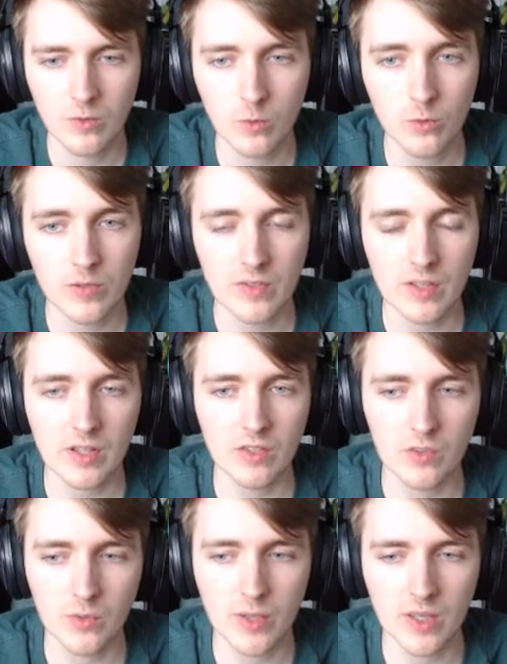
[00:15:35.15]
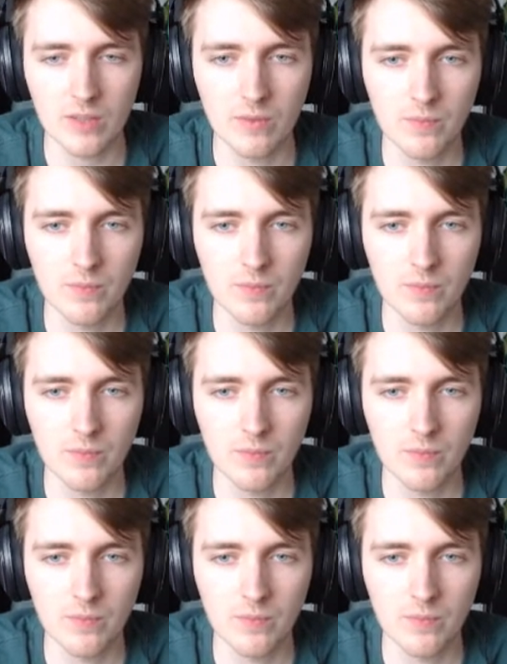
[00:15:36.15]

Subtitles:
Oh, he's thinking of swinging.